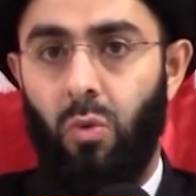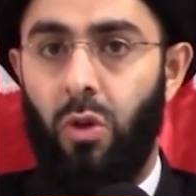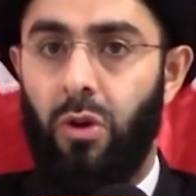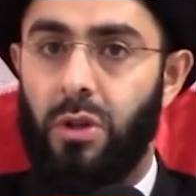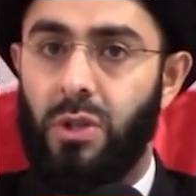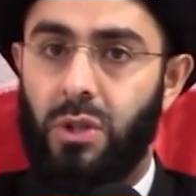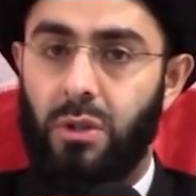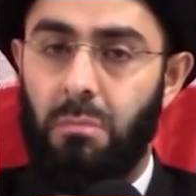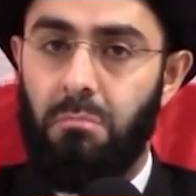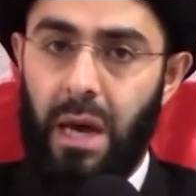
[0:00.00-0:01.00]
Where
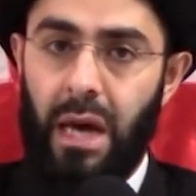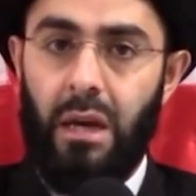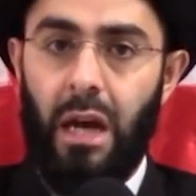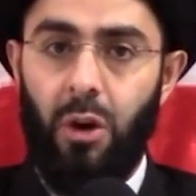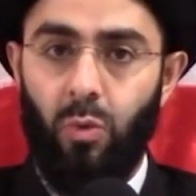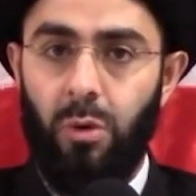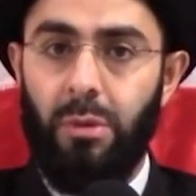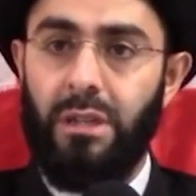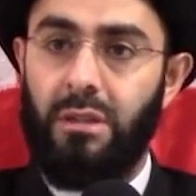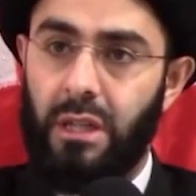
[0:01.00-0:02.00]
there's men and
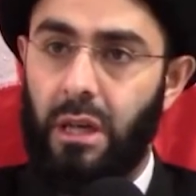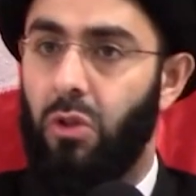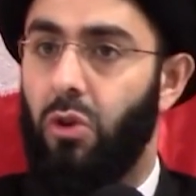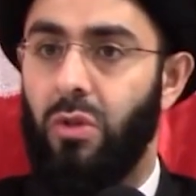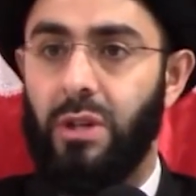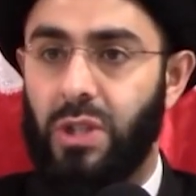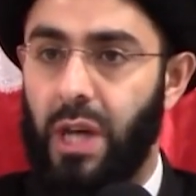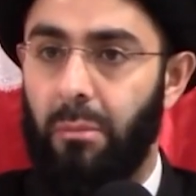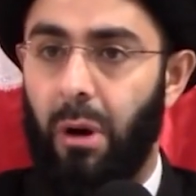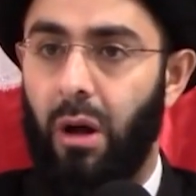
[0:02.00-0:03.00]
women together in the
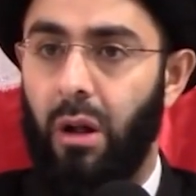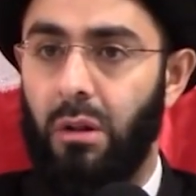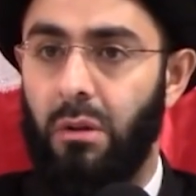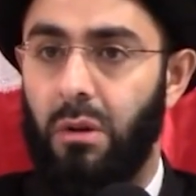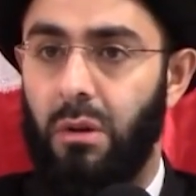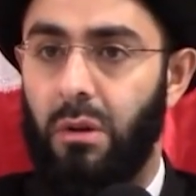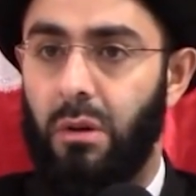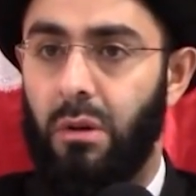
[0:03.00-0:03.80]
same hall,